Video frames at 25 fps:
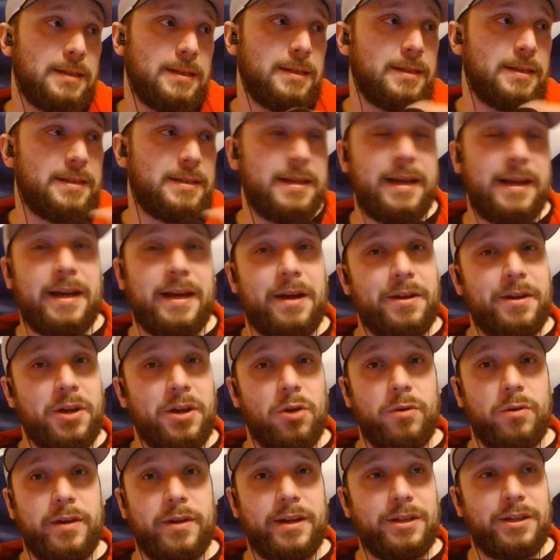You take out
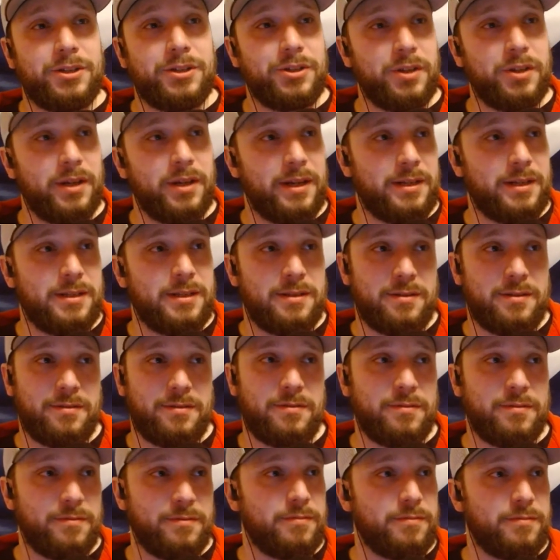Jokic, it's
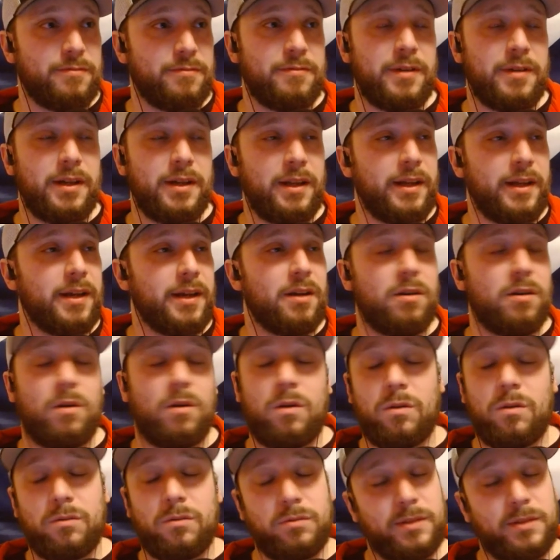really a
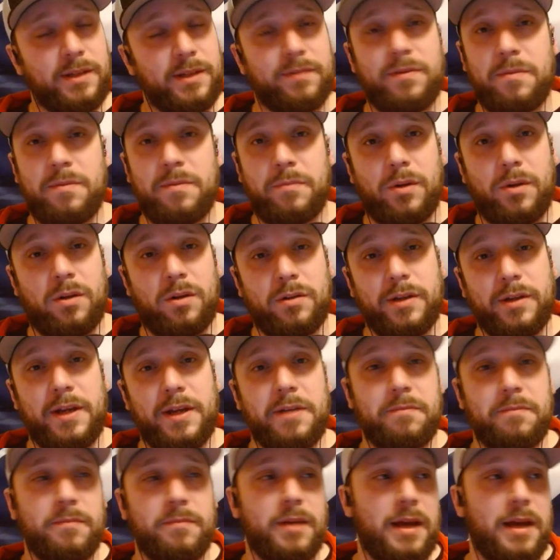whole different ballgame.